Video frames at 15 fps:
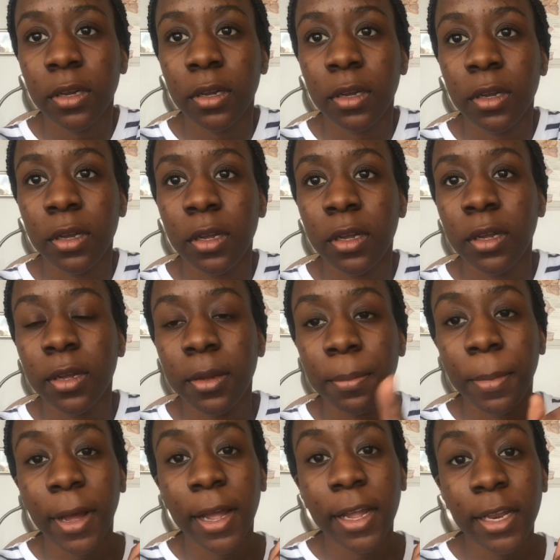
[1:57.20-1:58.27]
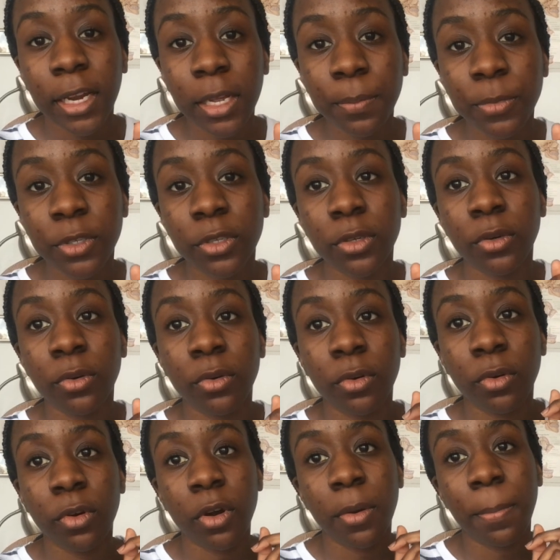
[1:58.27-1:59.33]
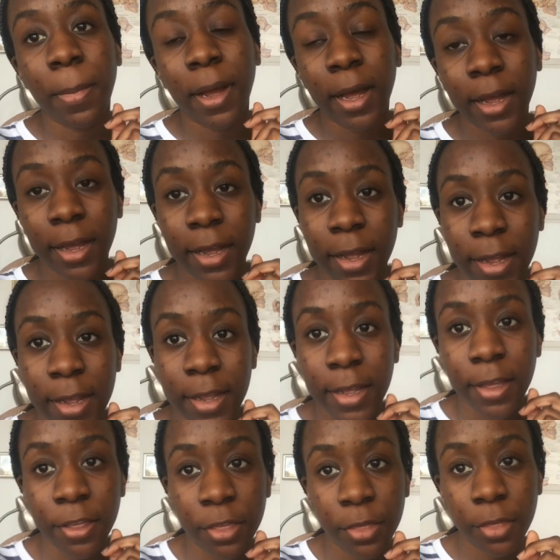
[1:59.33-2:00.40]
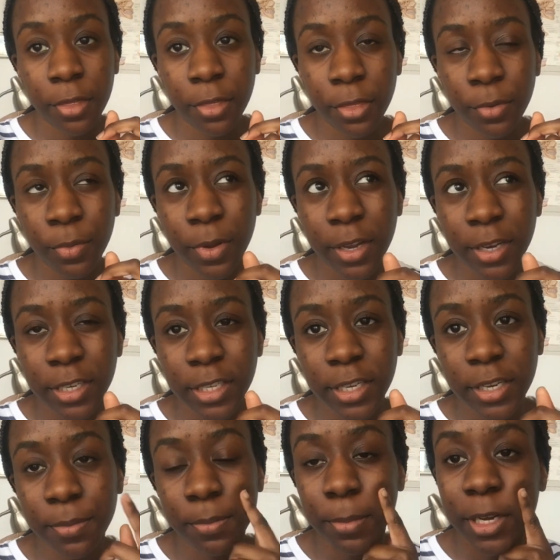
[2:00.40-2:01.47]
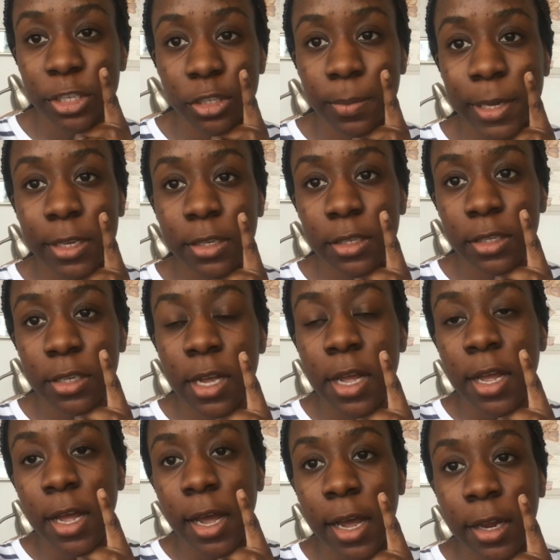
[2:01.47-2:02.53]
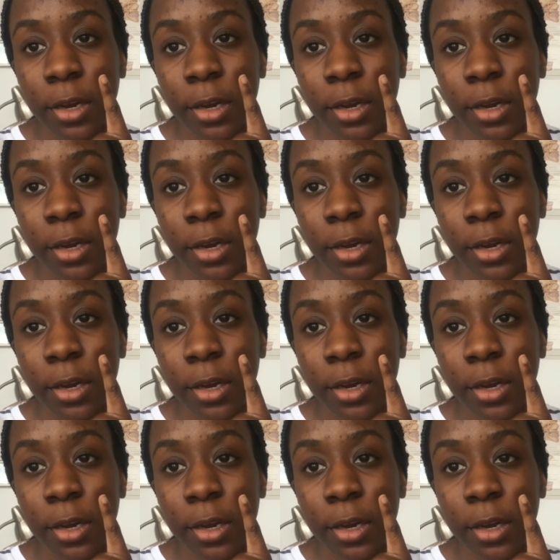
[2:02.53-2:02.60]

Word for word: by ellipse or by three D measurements, and also